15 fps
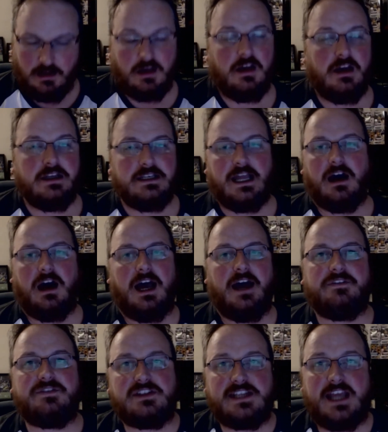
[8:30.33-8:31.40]
Now I have
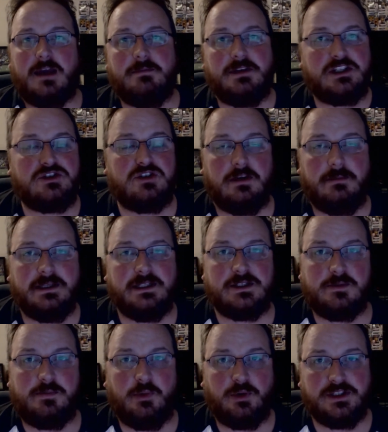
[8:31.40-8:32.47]
to say I'm extremely
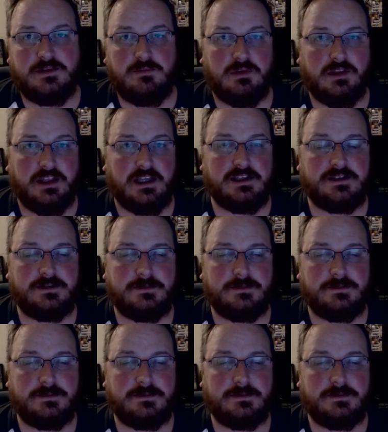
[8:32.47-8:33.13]
disappointed with this.